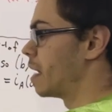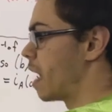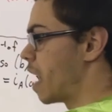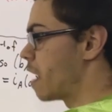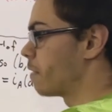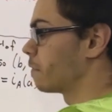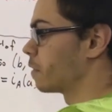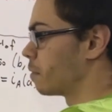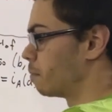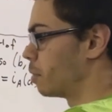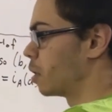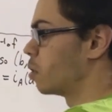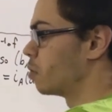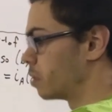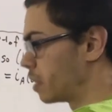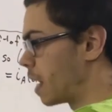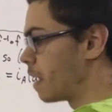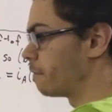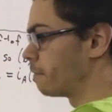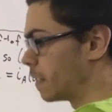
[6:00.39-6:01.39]
F compose
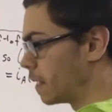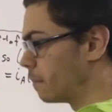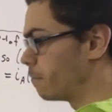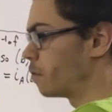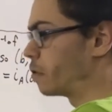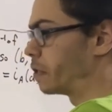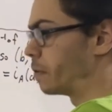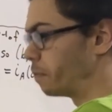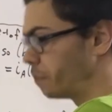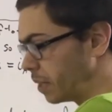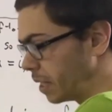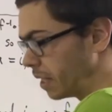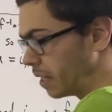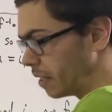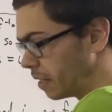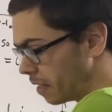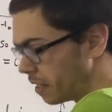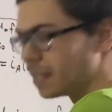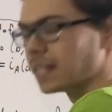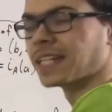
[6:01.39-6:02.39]
F inverse of B
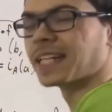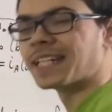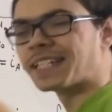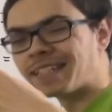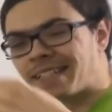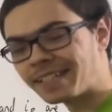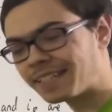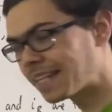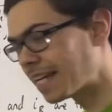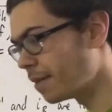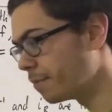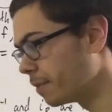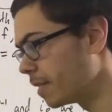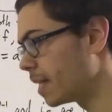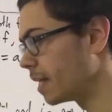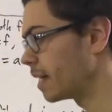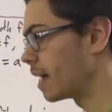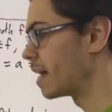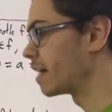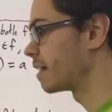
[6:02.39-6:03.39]
is the same
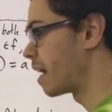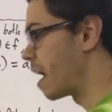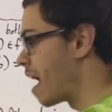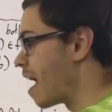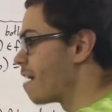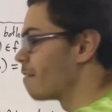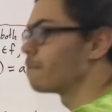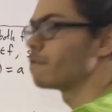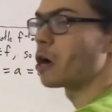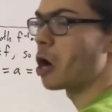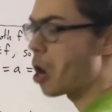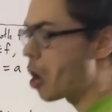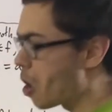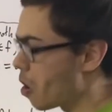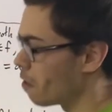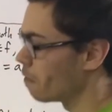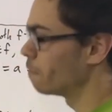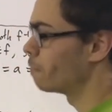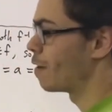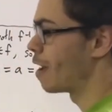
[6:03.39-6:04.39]
thing as F
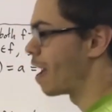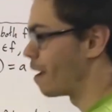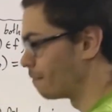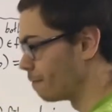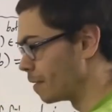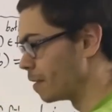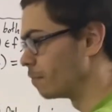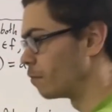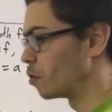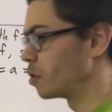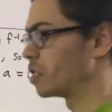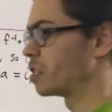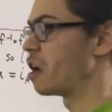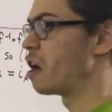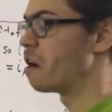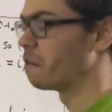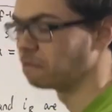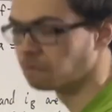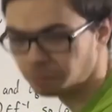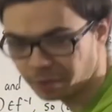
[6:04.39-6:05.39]
of F inverse
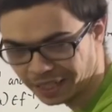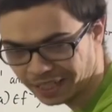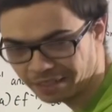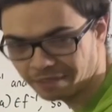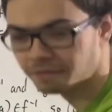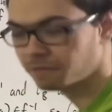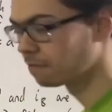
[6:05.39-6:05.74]
of B.